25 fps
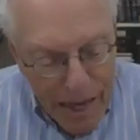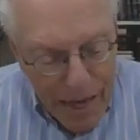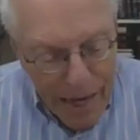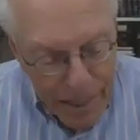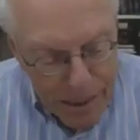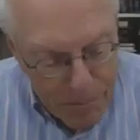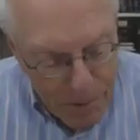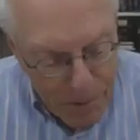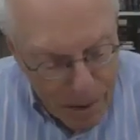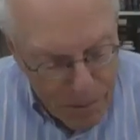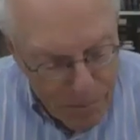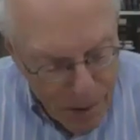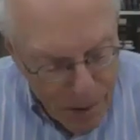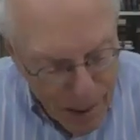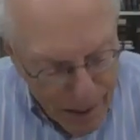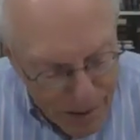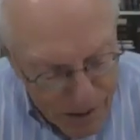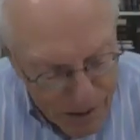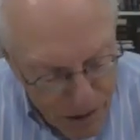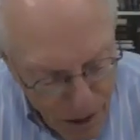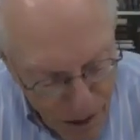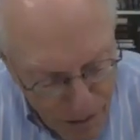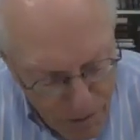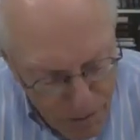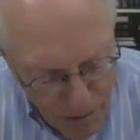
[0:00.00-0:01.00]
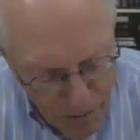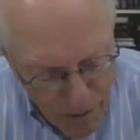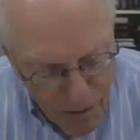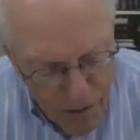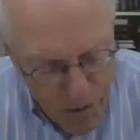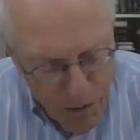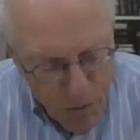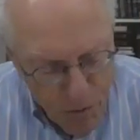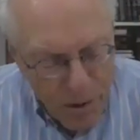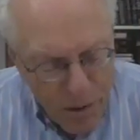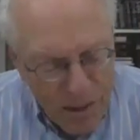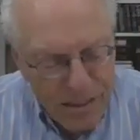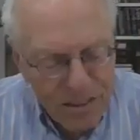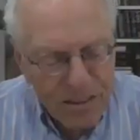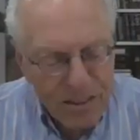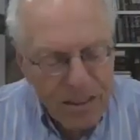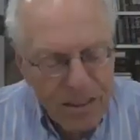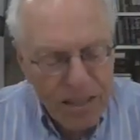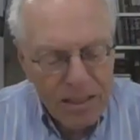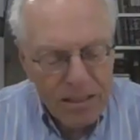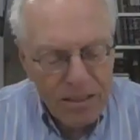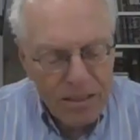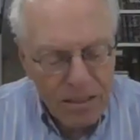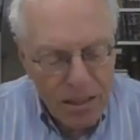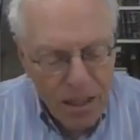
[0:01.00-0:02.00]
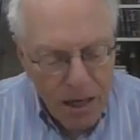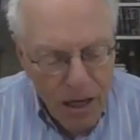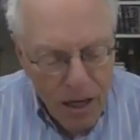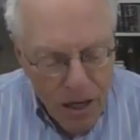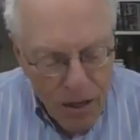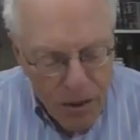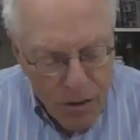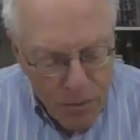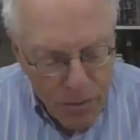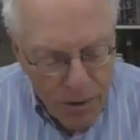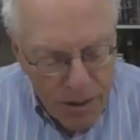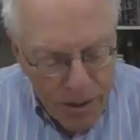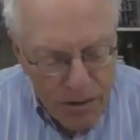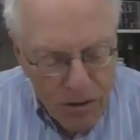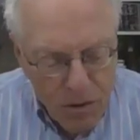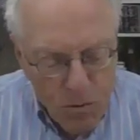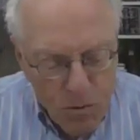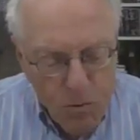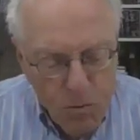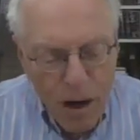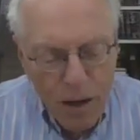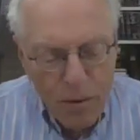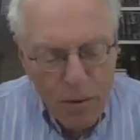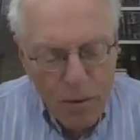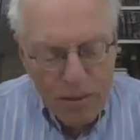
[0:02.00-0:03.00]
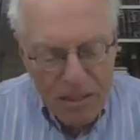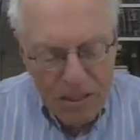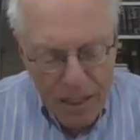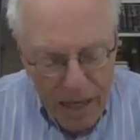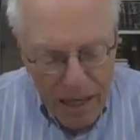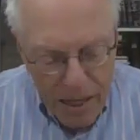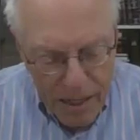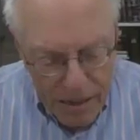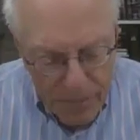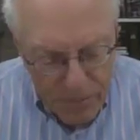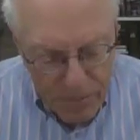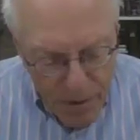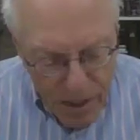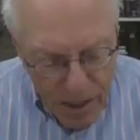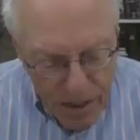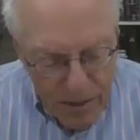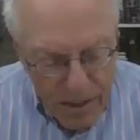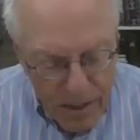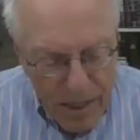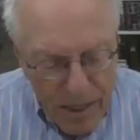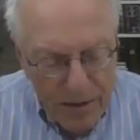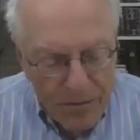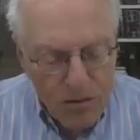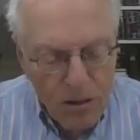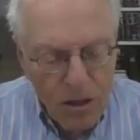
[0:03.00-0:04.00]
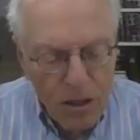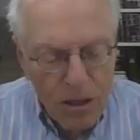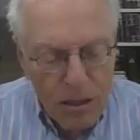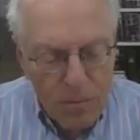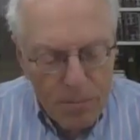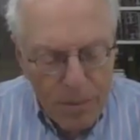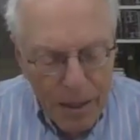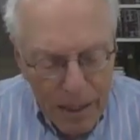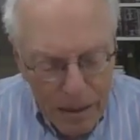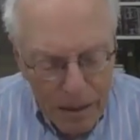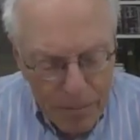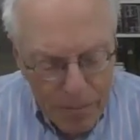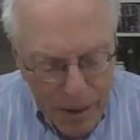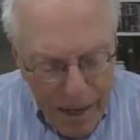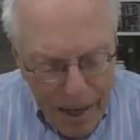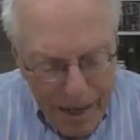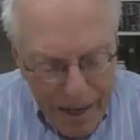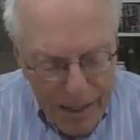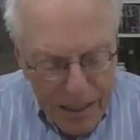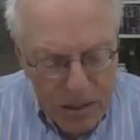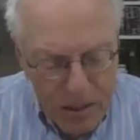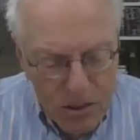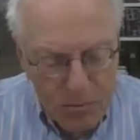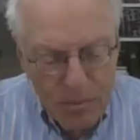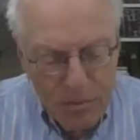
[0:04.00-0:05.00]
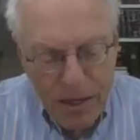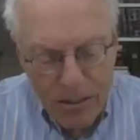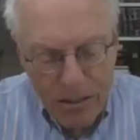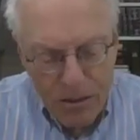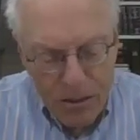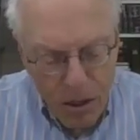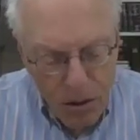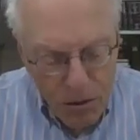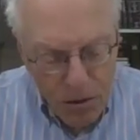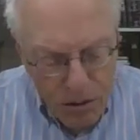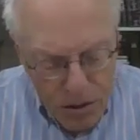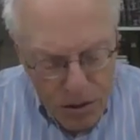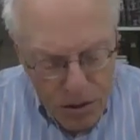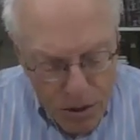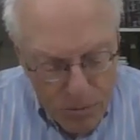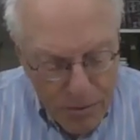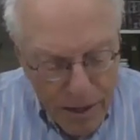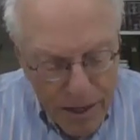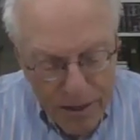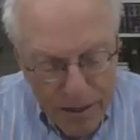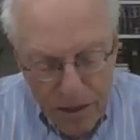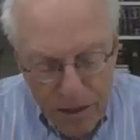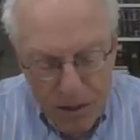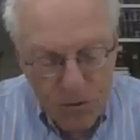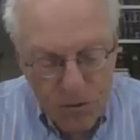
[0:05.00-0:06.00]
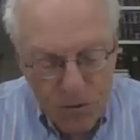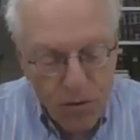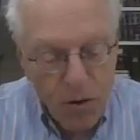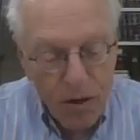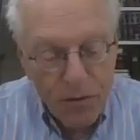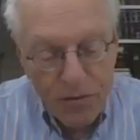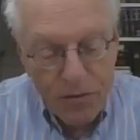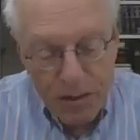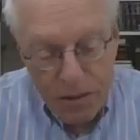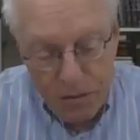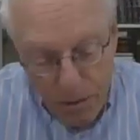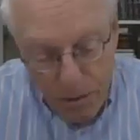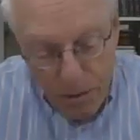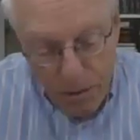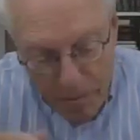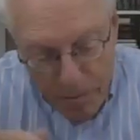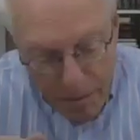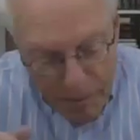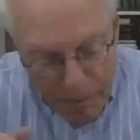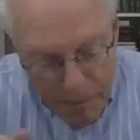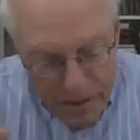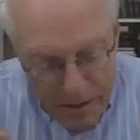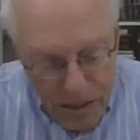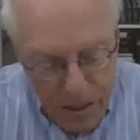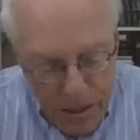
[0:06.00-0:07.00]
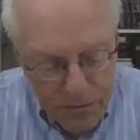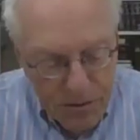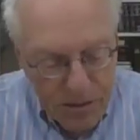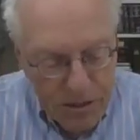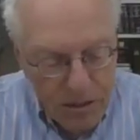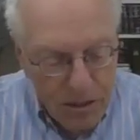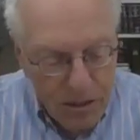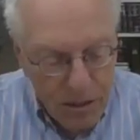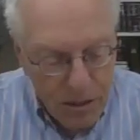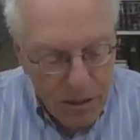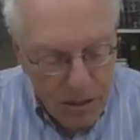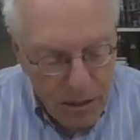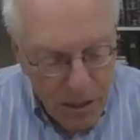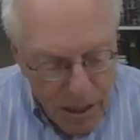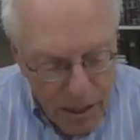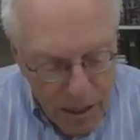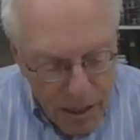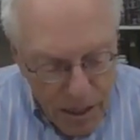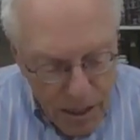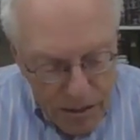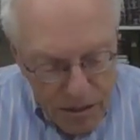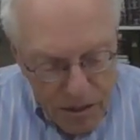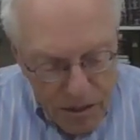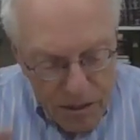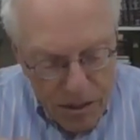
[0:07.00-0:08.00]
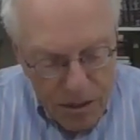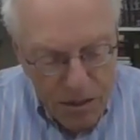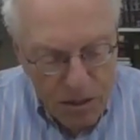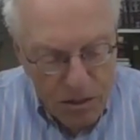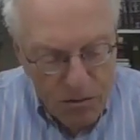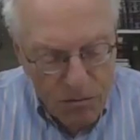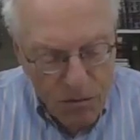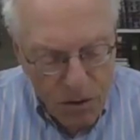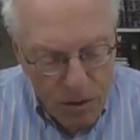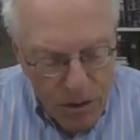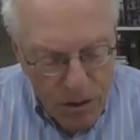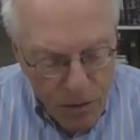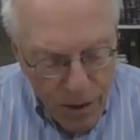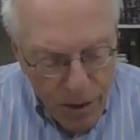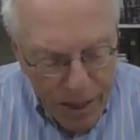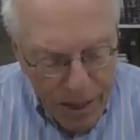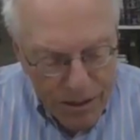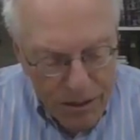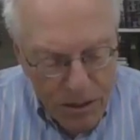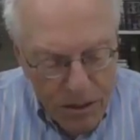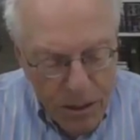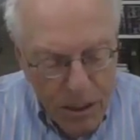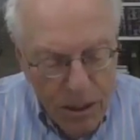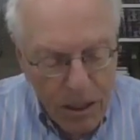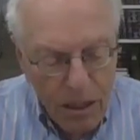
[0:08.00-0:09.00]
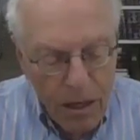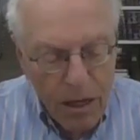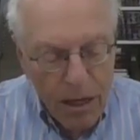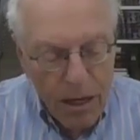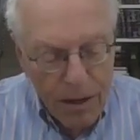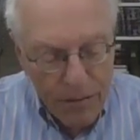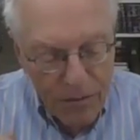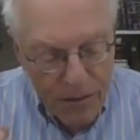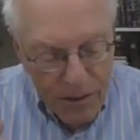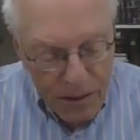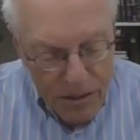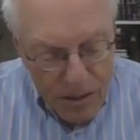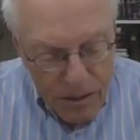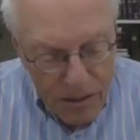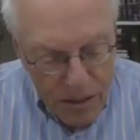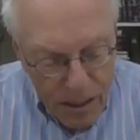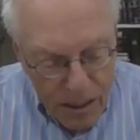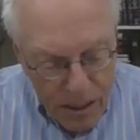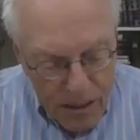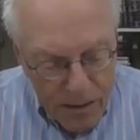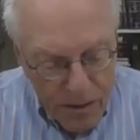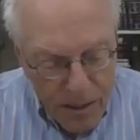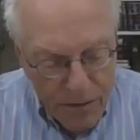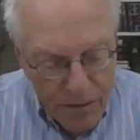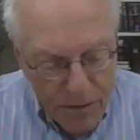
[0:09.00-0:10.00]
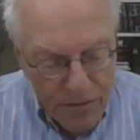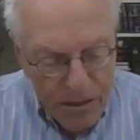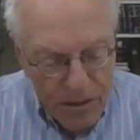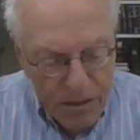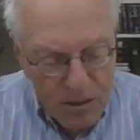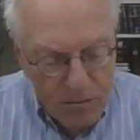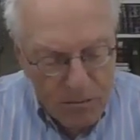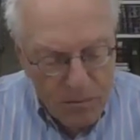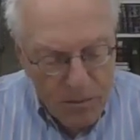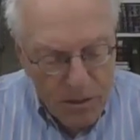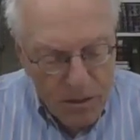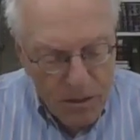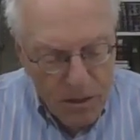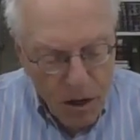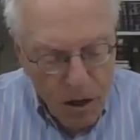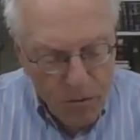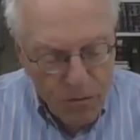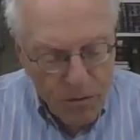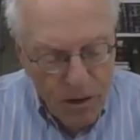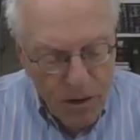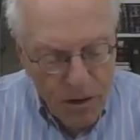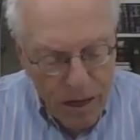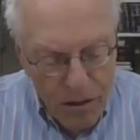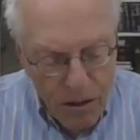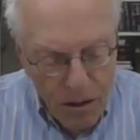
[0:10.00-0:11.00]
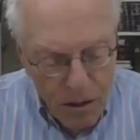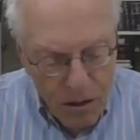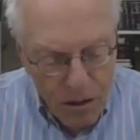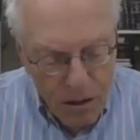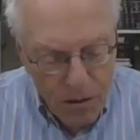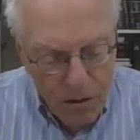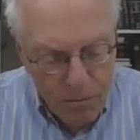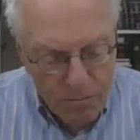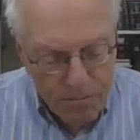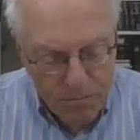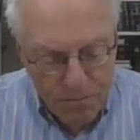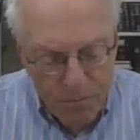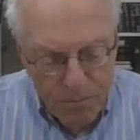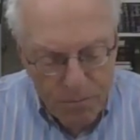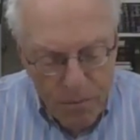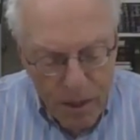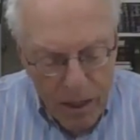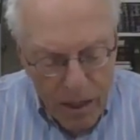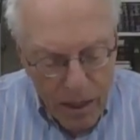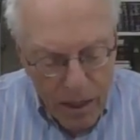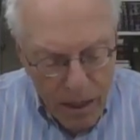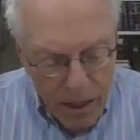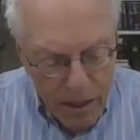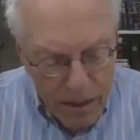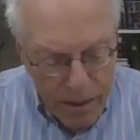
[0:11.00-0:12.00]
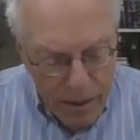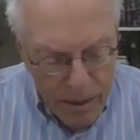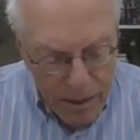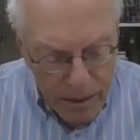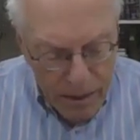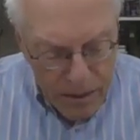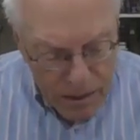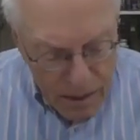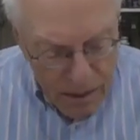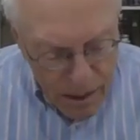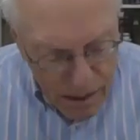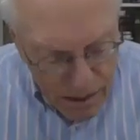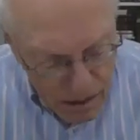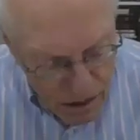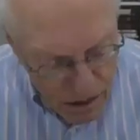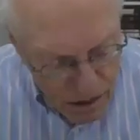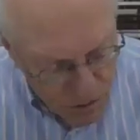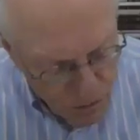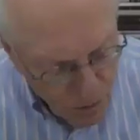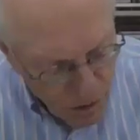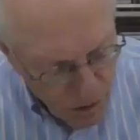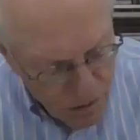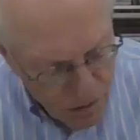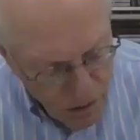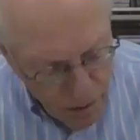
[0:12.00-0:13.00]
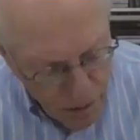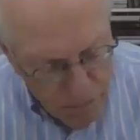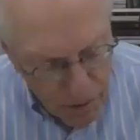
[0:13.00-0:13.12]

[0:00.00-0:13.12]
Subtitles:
The reason why we say that even though the Balabayas Torah should make the shvua, if he's moed b'miksa, if it's a shvua deraisa, if he's kofer akol, it's a shvua